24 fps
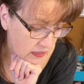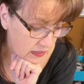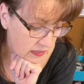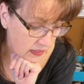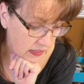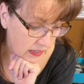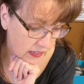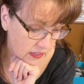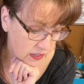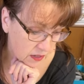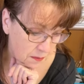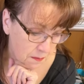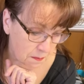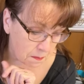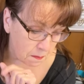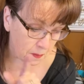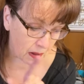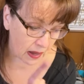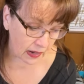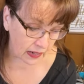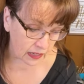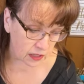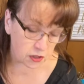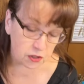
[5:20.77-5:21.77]
Okay.
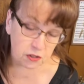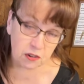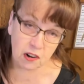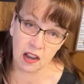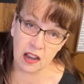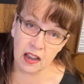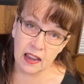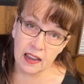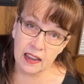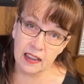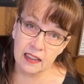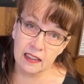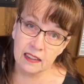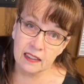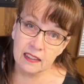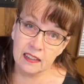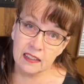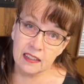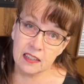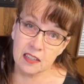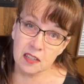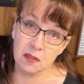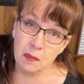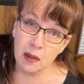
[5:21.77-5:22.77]
Yeah, like
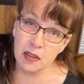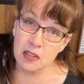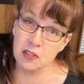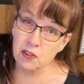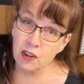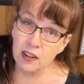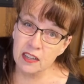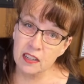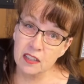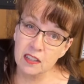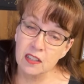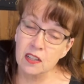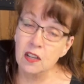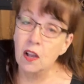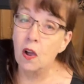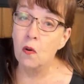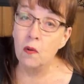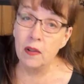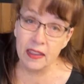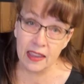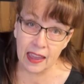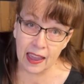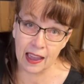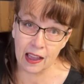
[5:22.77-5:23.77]
Cheryl said, you
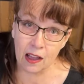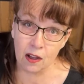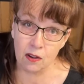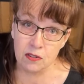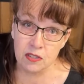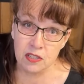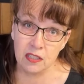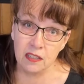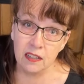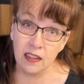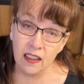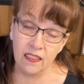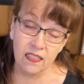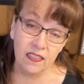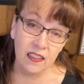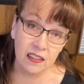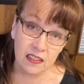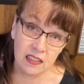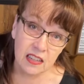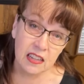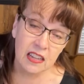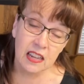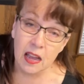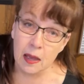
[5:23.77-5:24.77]
might try
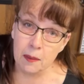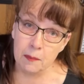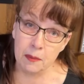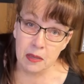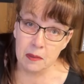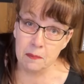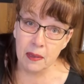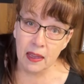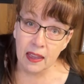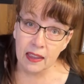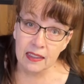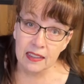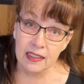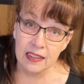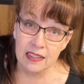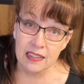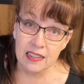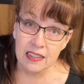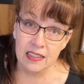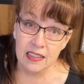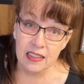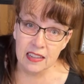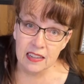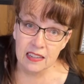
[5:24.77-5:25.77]
going
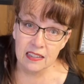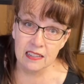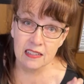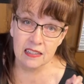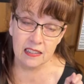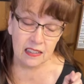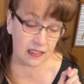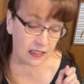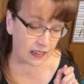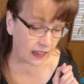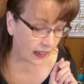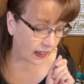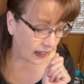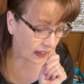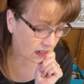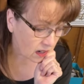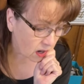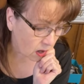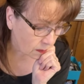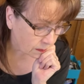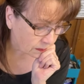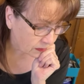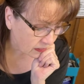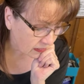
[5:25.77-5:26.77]
out and then
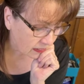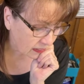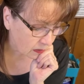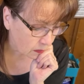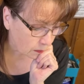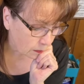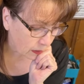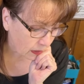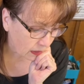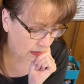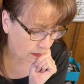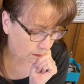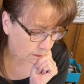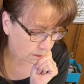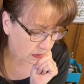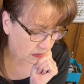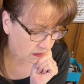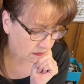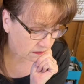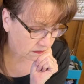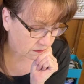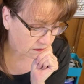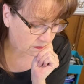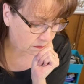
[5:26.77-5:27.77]
coming back in
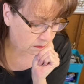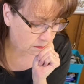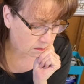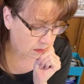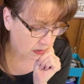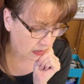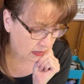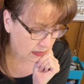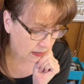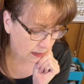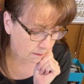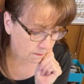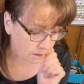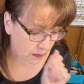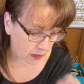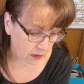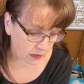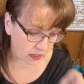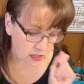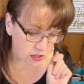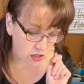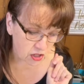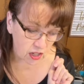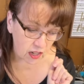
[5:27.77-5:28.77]
again, and
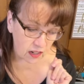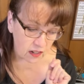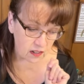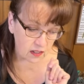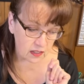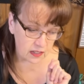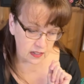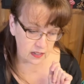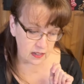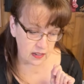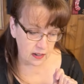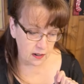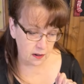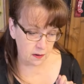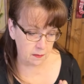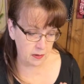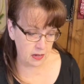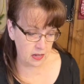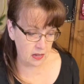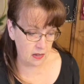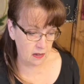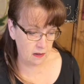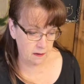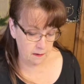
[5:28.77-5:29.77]
hopefully it'll pick up.
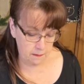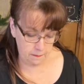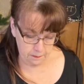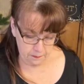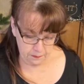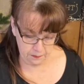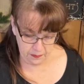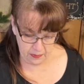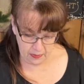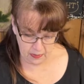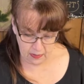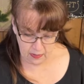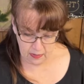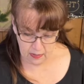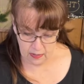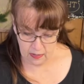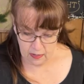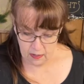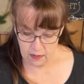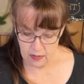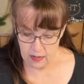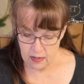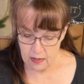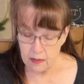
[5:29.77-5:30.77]
Okay,
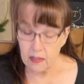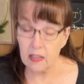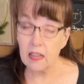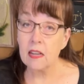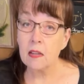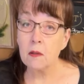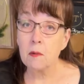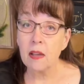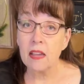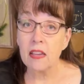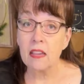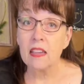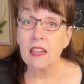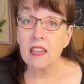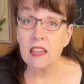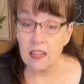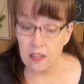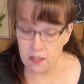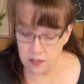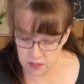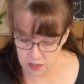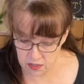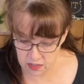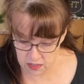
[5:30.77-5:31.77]
Cheryl can hear
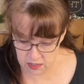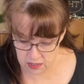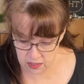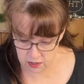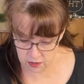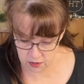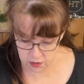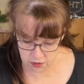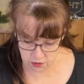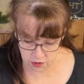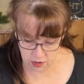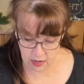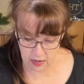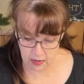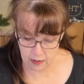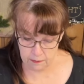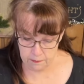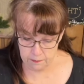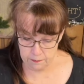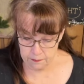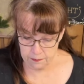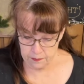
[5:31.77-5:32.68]
me. Okay,